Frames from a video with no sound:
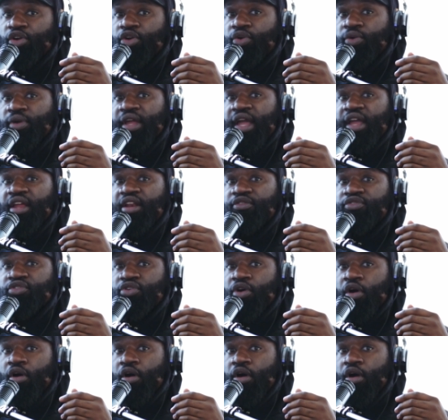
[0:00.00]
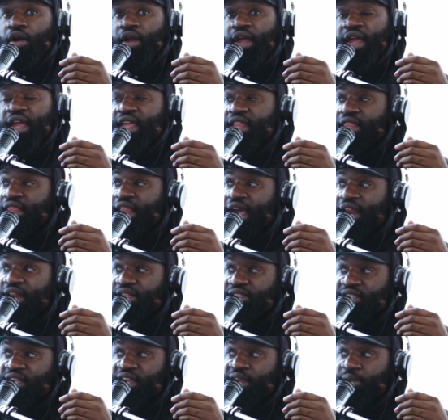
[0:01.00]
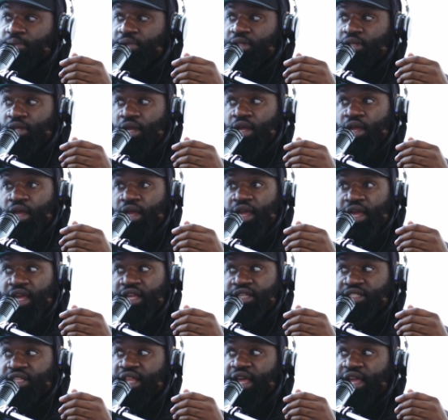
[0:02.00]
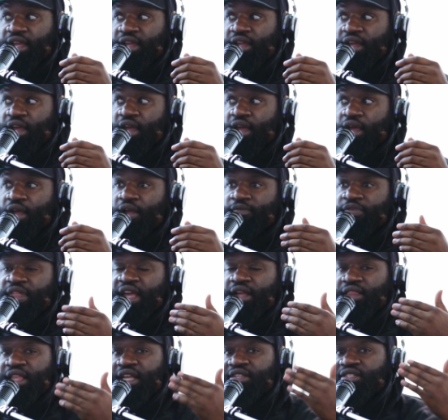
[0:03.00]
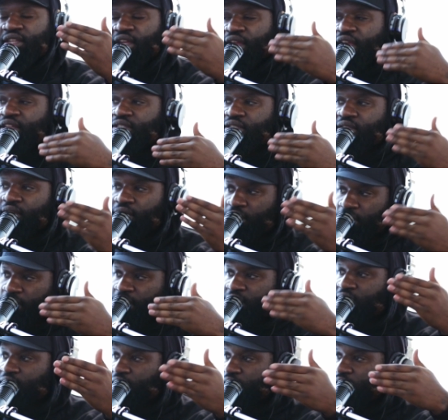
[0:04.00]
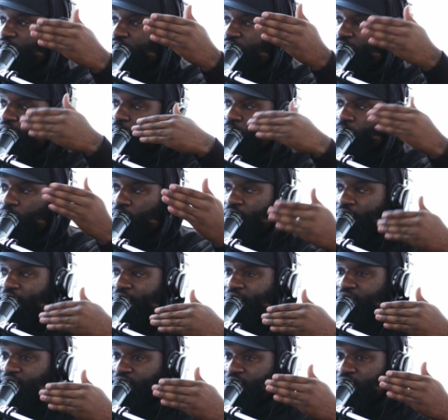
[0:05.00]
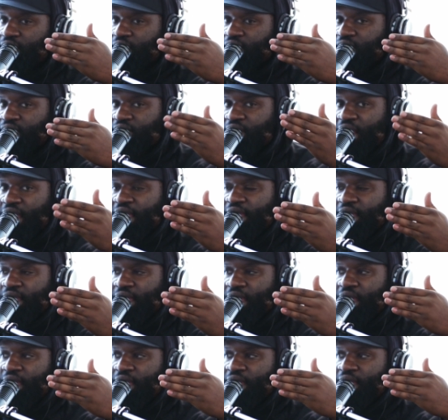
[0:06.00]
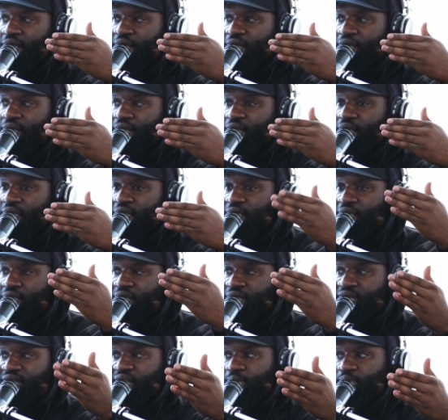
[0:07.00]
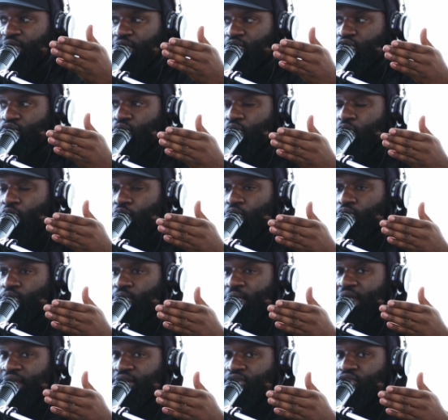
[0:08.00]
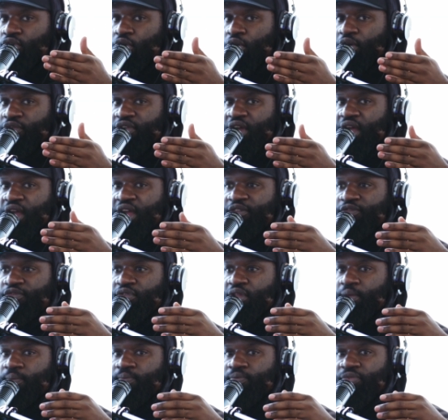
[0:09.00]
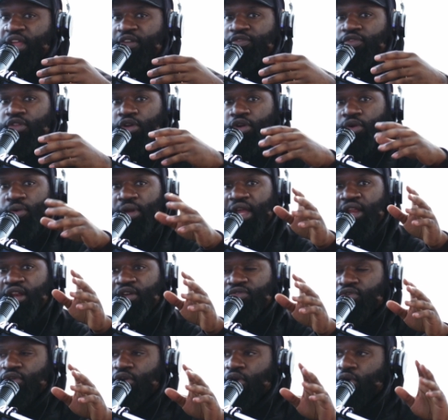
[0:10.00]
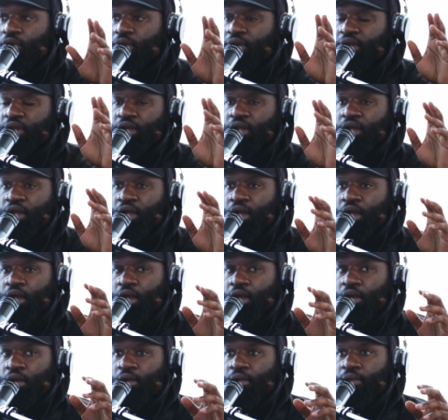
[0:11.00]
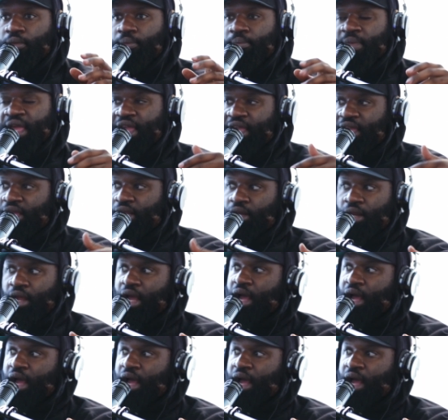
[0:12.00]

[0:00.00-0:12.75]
the creatives are in that attempt is like. It's the not realizing the stake in the attempt that you hold, right? So if the creatives are going, man,